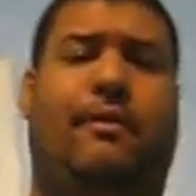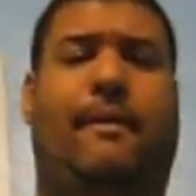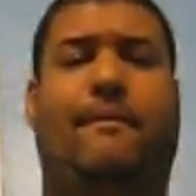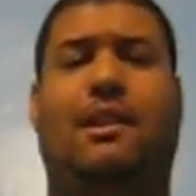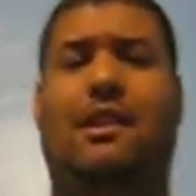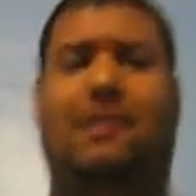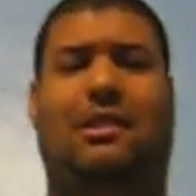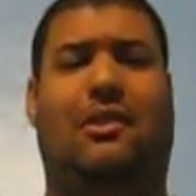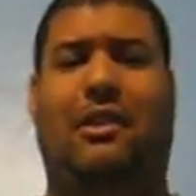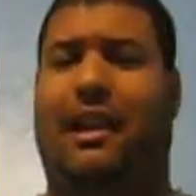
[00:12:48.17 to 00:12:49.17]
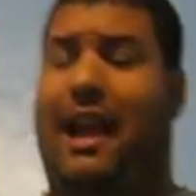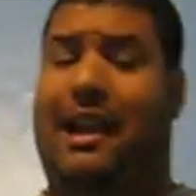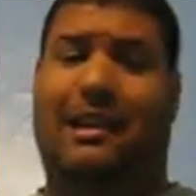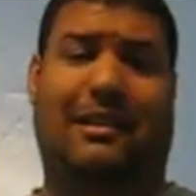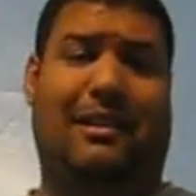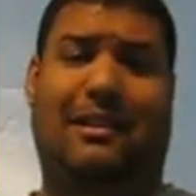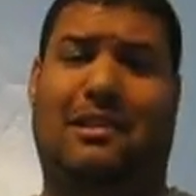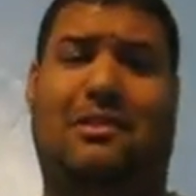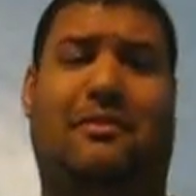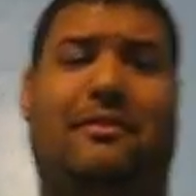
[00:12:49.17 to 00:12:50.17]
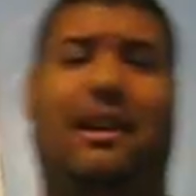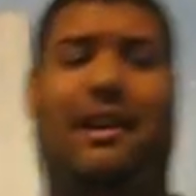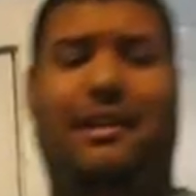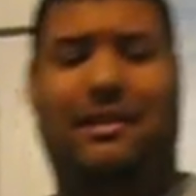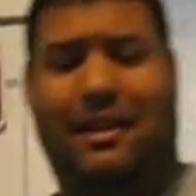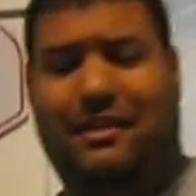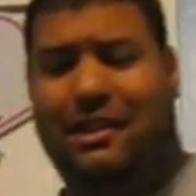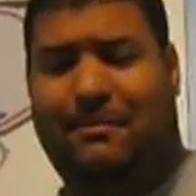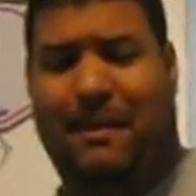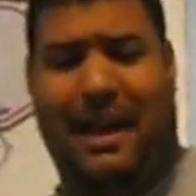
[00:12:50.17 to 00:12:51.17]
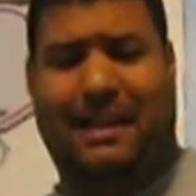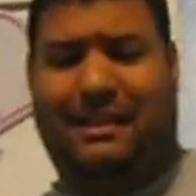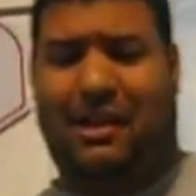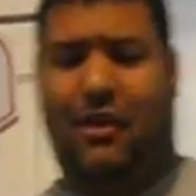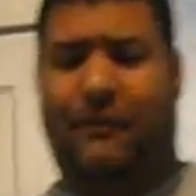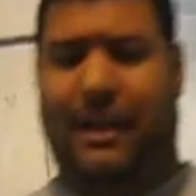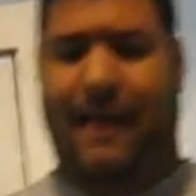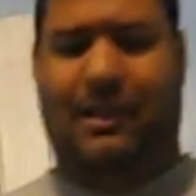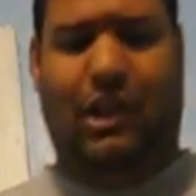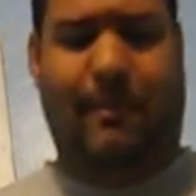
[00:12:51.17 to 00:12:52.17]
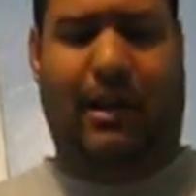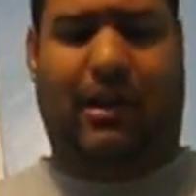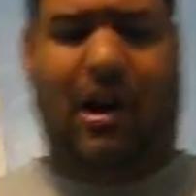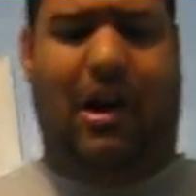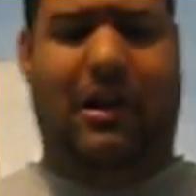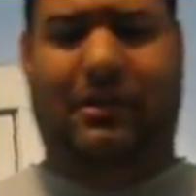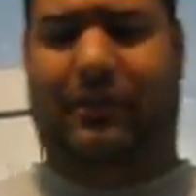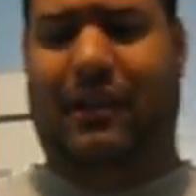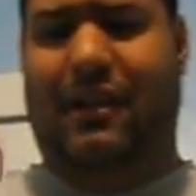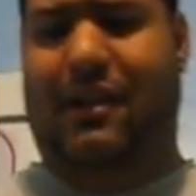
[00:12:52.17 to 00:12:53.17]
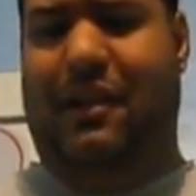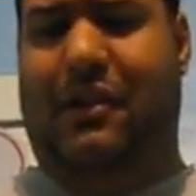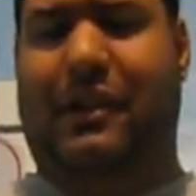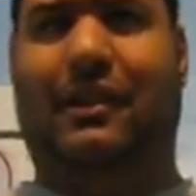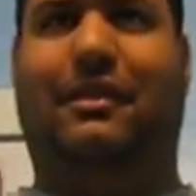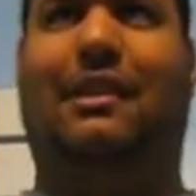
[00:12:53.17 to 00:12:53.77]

YouTube. So hey, and just by itself, having a little bit of cards, this is